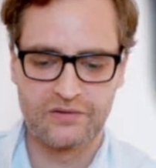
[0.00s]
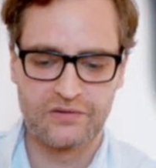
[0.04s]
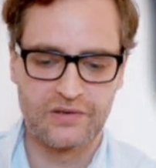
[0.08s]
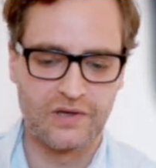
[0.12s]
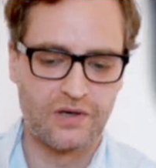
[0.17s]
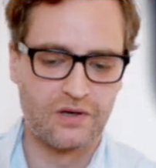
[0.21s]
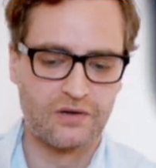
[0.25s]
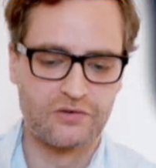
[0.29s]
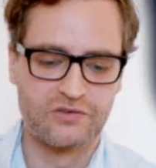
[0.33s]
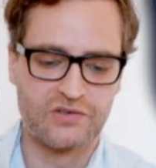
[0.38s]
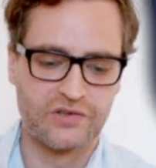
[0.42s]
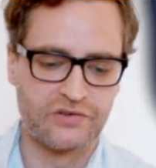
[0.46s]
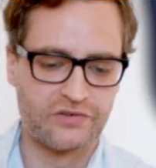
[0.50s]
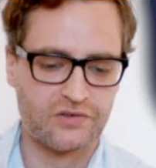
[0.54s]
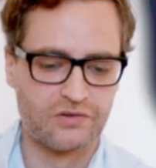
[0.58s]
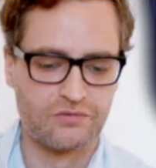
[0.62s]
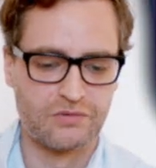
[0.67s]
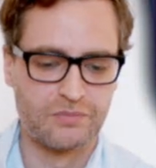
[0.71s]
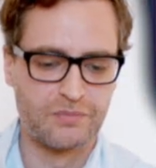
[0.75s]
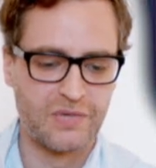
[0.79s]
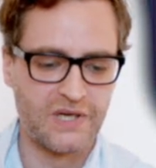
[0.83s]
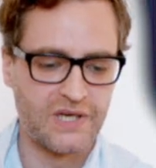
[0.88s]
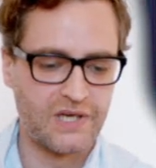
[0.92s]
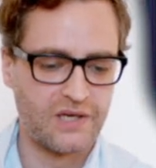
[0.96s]
So just to
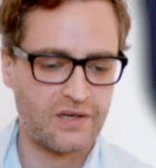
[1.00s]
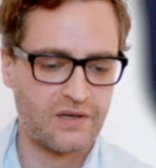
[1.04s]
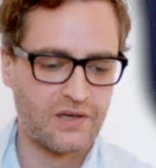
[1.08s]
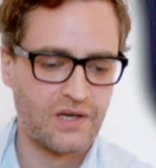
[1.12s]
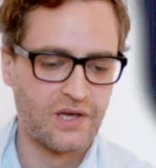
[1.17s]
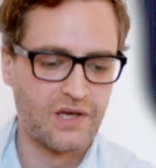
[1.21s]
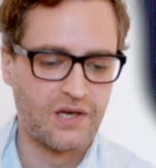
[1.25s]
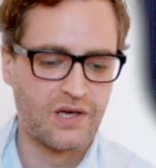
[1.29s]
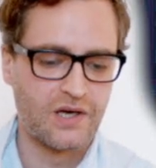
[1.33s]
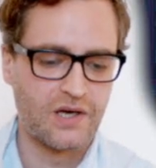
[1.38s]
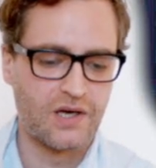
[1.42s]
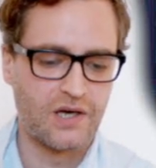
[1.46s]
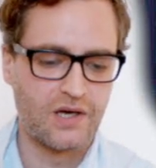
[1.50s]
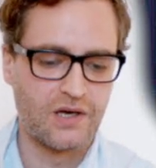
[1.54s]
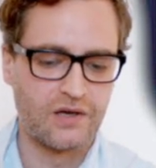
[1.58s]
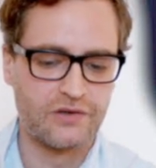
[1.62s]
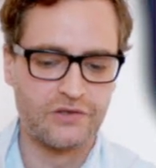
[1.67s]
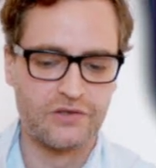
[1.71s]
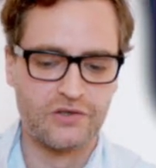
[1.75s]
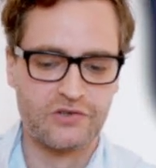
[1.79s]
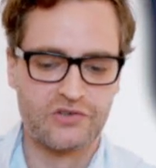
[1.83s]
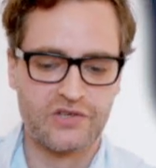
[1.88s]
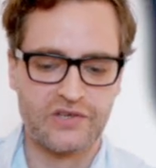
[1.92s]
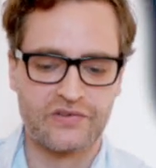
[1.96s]
repeat,
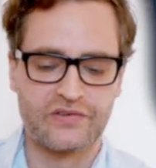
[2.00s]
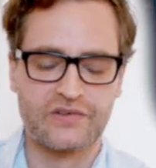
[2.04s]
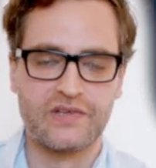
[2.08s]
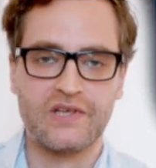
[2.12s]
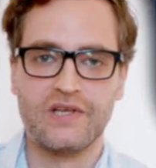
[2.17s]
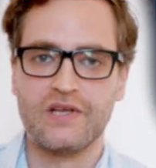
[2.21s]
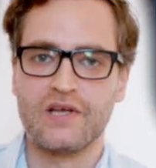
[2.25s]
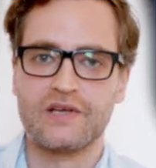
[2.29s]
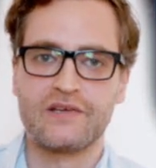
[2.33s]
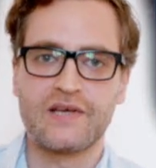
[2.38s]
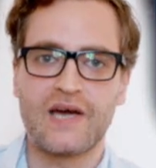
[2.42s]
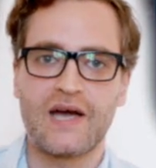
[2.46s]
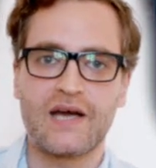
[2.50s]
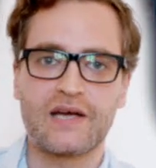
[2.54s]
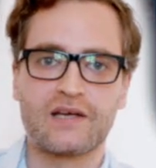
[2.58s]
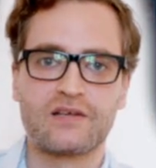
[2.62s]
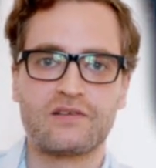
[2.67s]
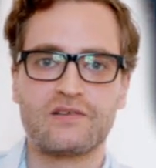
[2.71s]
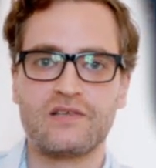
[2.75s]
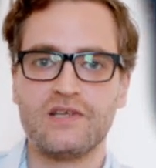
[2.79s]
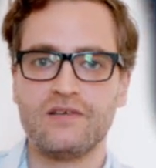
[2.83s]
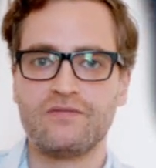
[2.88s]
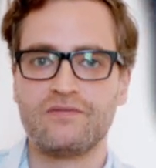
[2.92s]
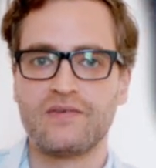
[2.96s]
you just need
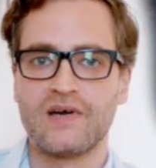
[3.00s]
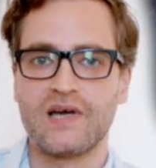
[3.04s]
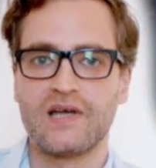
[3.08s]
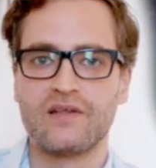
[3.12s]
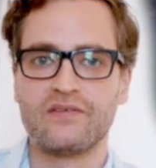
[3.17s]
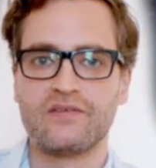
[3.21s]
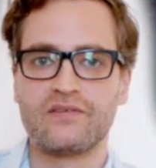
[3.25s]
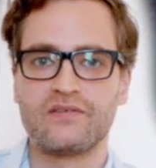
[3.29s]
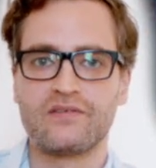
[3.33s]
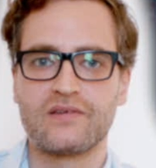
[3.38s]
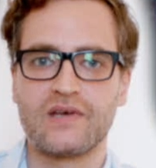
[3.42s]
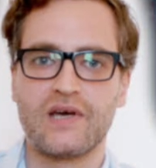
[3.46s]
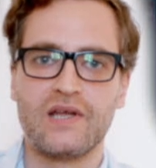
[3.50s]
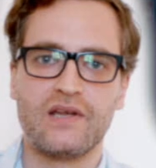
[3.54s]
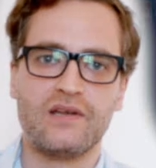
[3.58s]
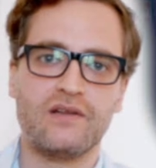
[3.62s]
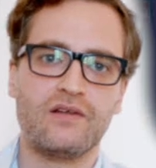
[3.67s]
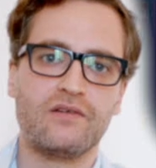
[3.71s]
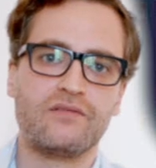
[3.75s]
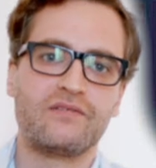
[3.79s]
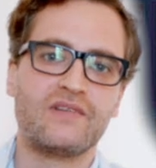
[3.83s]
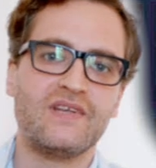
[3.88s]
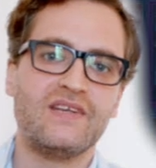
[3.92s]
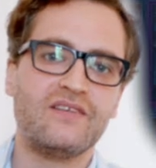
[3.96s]
attack, defense, and
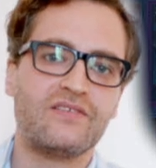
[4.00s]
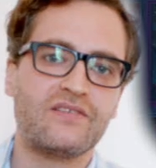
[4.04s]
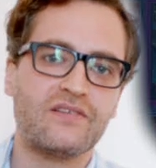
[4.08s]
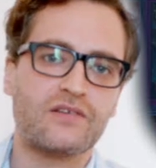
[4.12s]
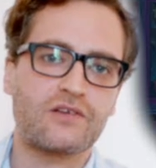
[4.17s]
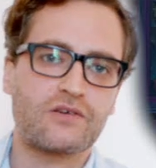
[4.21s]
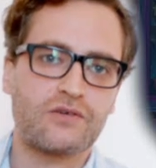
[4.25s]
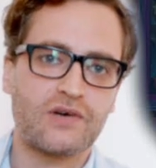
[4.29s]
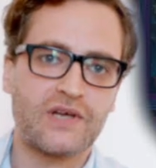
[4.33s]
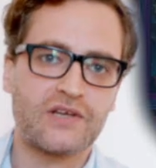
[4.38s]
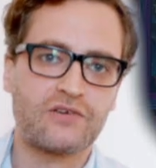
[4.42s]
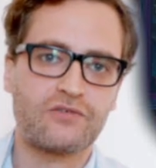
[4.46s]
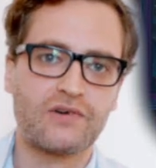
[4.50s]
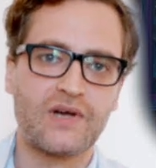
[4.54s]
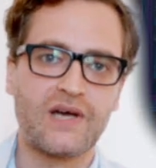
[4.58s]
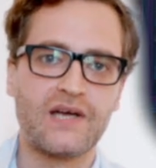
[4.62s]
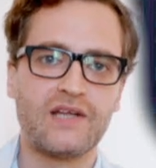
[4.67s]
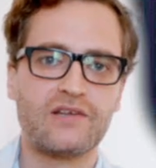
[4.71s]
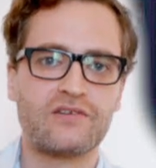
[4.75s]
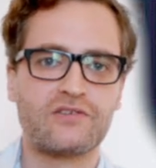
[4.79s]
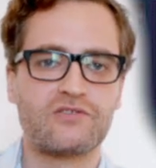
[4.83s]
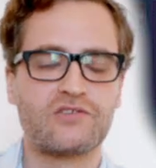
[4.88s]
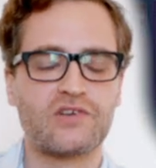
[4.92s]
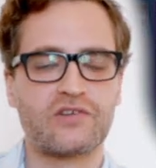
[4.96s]
a decent crit
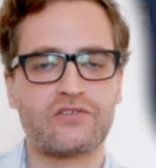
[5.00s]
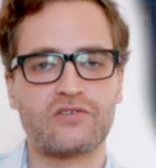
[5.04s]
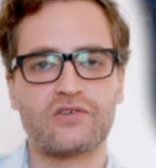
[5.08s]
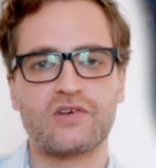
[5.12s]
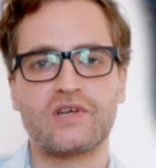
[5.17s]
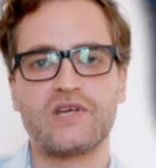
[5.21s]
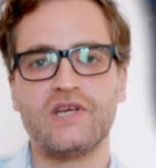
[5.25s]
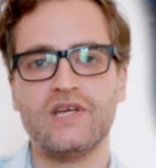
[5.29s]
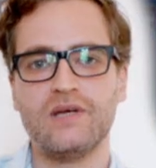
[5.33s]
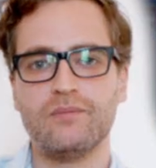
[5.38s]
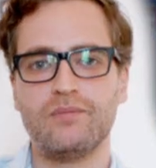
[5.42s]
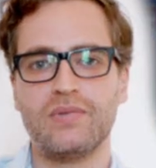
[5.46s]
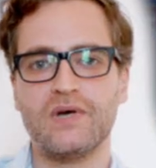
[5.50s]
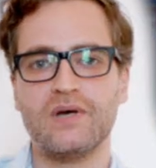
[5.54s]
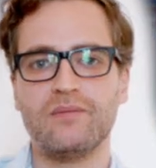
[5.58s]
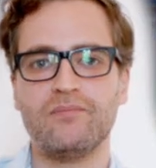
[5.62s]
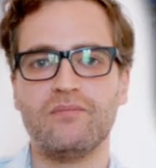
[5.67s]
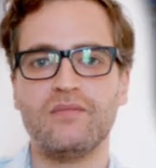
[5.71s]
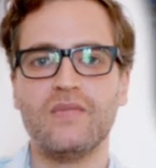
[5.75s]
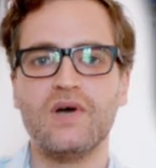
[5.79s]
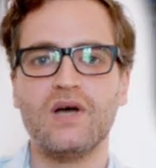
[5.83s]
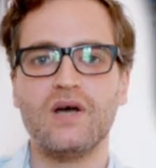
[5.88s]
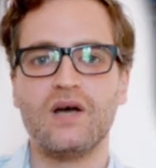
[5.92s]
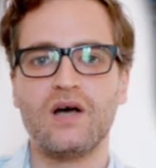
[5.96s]
rate just to keep
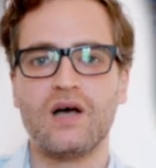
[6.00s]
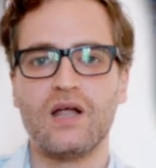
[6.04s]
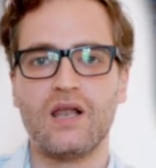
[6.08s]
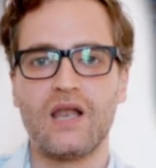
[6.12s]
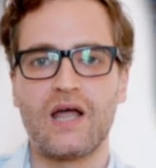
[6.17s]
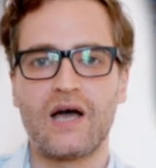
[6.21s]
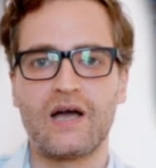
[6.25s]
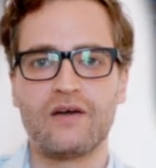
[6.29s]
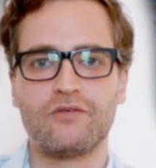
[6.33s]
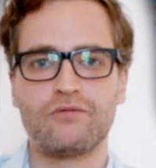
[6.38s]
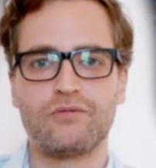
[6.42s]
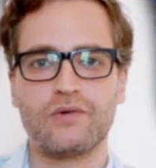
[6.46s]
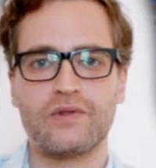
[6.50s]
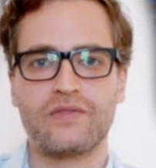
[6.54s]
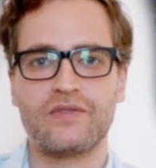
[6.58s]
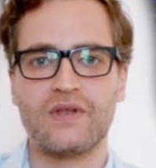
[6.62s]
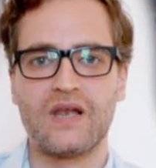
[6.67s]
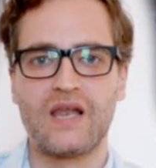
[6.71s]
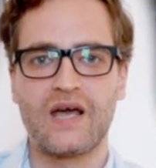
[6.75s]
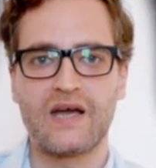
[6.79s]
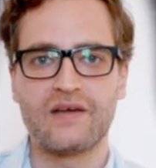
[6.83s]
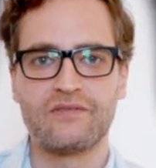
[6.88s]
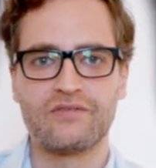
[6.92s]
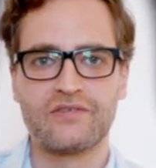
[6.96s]
him alive with the
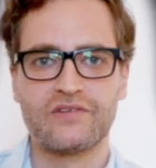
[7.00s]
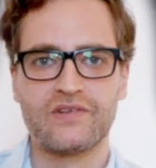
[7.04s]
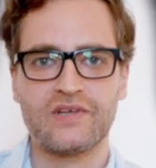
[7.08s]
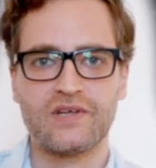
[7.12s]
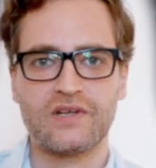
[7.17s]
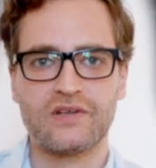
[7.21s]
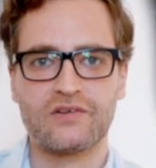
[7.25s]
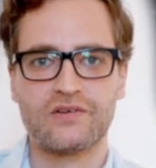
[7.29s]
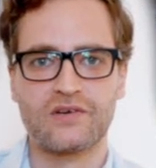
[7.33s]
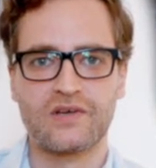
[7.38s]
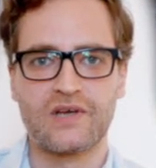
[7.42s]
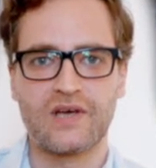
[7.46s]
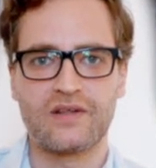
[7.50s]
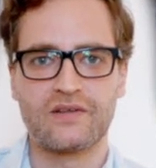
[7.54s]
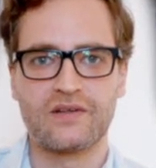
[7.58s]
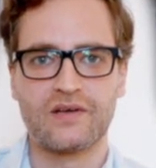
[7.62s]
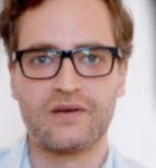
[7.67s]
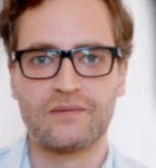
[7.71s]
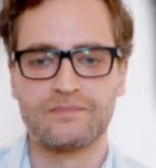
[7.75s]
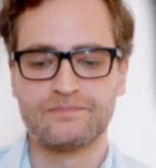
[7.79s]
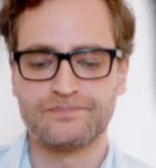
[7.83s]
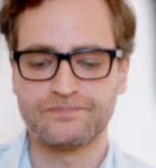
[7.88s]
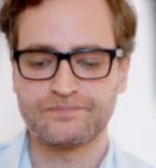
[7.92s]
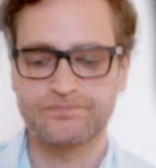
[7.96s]
lifesteal
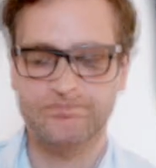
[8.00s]
together.